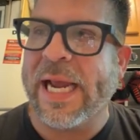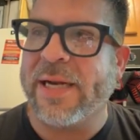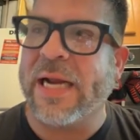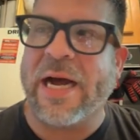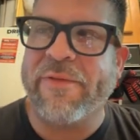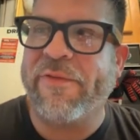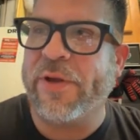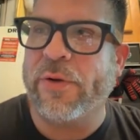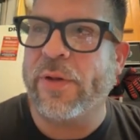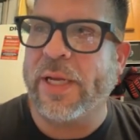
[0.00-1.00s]
and not
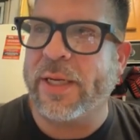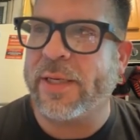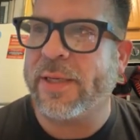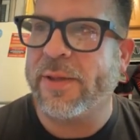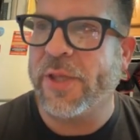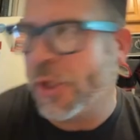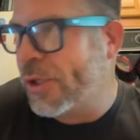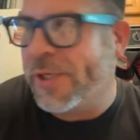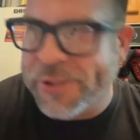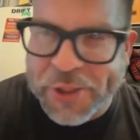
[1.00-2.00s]
feel like
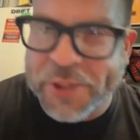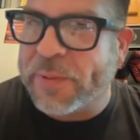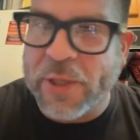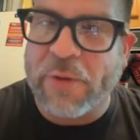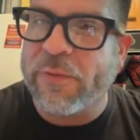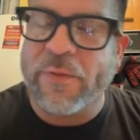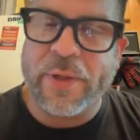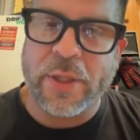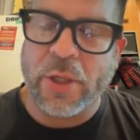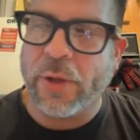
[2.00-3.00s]
they're going to judge me off of
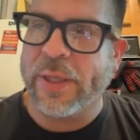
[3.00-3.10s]
it.